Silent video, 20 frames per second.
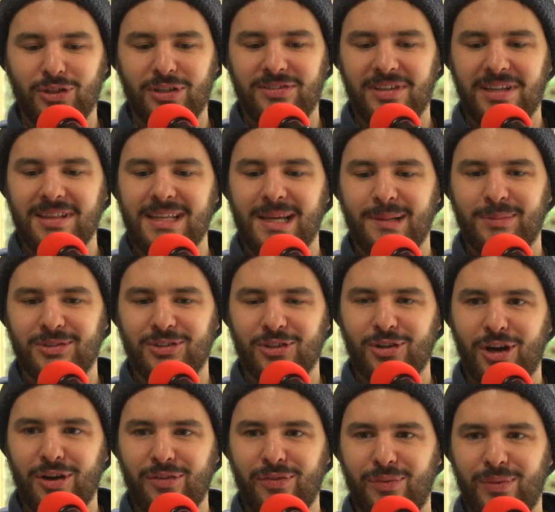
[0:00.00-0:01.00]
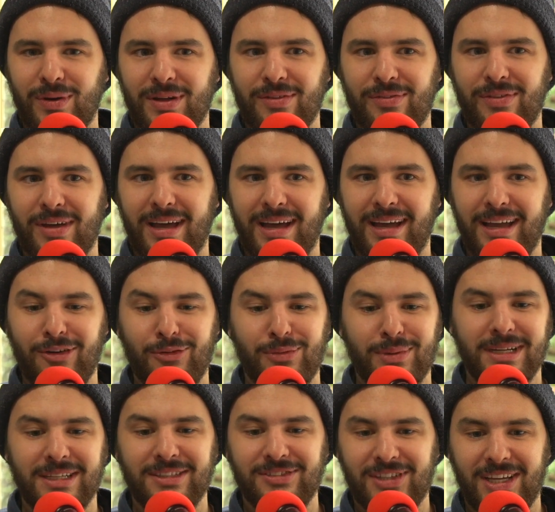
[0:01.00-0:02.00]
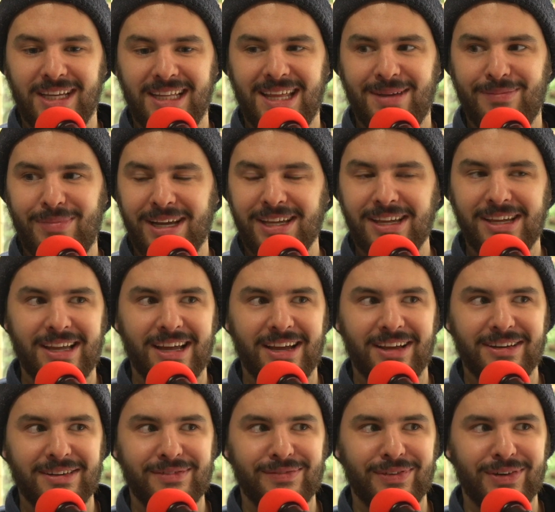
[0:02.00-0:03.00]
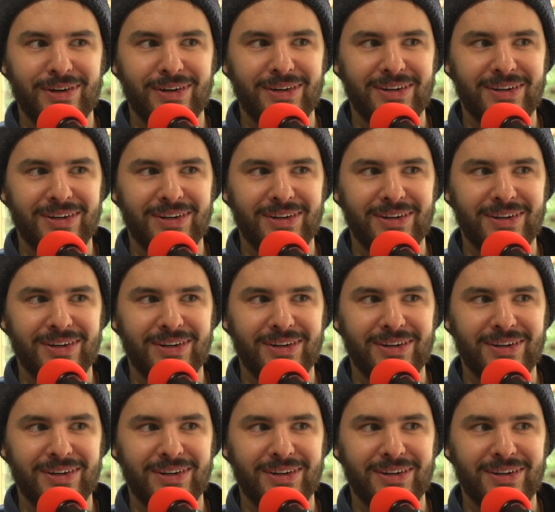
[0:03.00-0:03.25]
let's end the episode off with everybody say their bank account info.